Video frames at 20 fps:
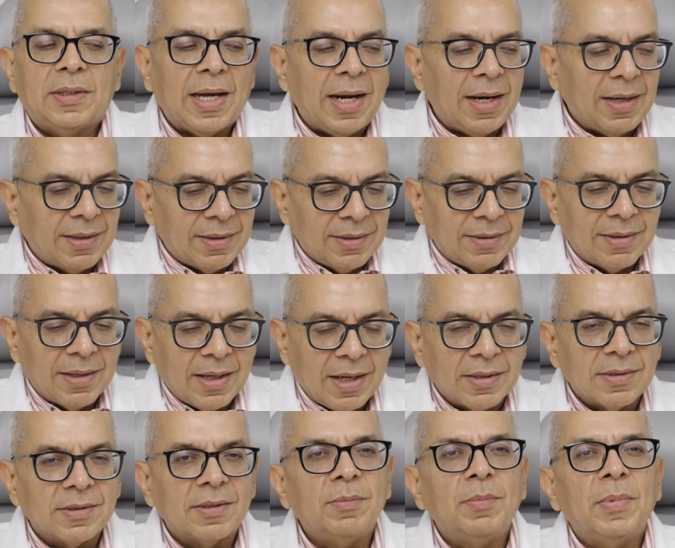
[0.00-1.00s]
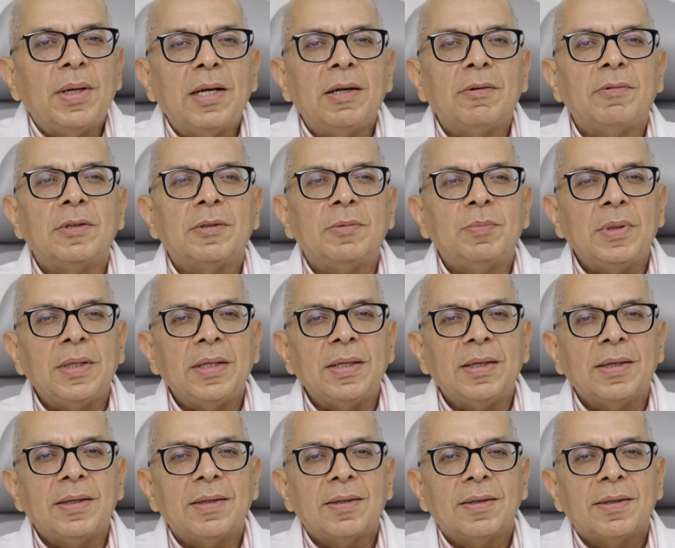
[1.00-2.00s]
That has remained with
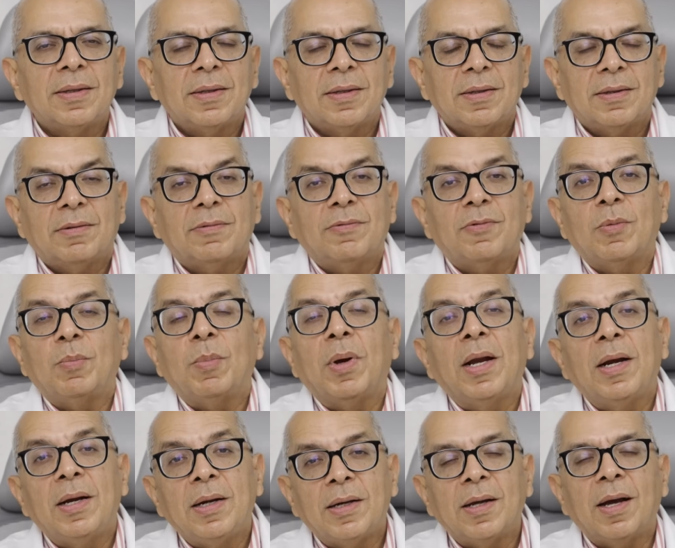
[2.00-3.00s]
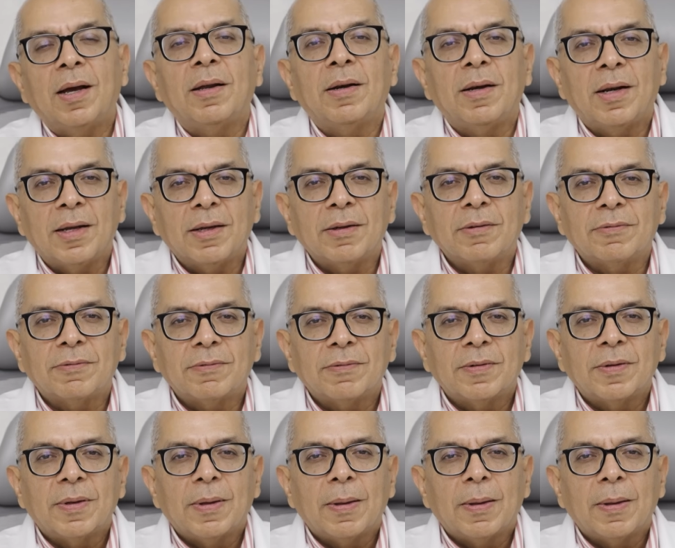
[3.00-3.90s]
me for my entire life.